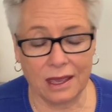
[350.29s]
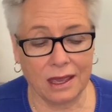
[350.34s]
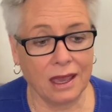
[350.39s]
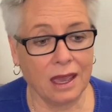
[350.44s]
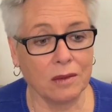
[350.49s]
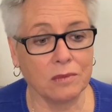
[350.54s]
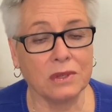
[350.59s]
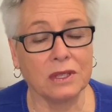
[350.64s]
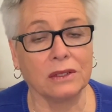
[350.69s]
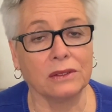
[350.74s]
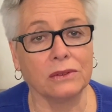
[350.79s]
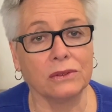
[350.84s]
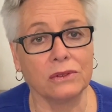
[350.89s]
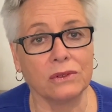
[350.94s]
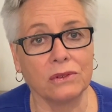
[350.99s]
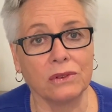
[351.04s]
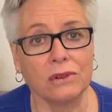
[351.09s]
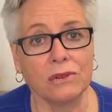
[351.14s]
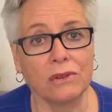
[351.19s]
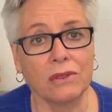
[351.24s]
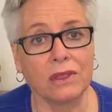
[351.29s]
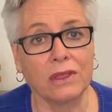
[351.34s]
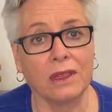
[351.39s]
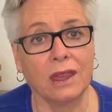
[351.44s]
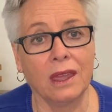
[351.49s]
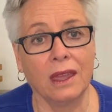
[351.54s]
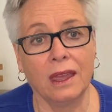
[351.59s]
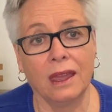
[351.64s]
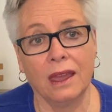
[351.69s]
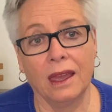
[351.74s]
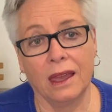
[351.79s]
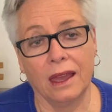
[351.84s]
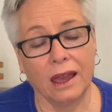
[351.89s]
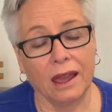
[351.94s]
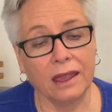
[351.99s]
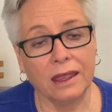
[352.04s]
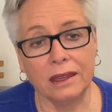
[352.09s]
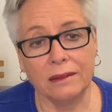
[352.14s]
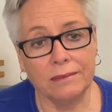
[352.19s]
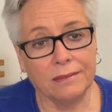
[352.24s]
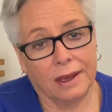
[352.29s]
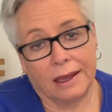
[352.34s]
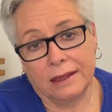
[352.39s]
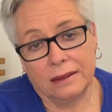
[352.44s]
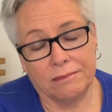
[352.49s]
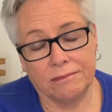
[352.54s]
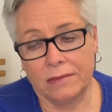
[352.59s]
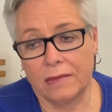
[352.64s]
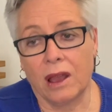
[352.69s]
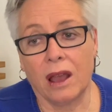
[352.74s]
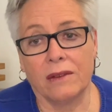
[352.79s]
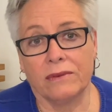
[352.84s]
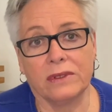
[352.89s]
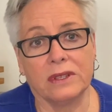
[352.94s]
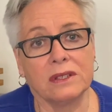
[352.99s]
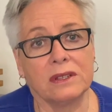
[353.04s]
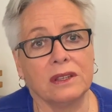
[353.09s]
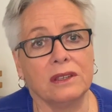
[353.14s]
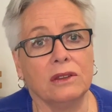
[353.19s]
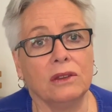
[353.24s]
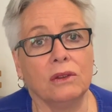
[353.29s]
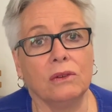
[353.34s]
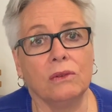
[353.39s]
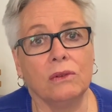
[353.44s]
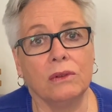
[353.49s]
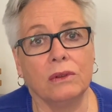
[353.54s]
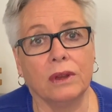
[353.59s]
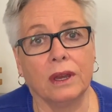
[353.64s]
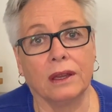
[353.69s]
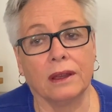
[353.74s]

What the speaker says: absolute truth. I obviously knew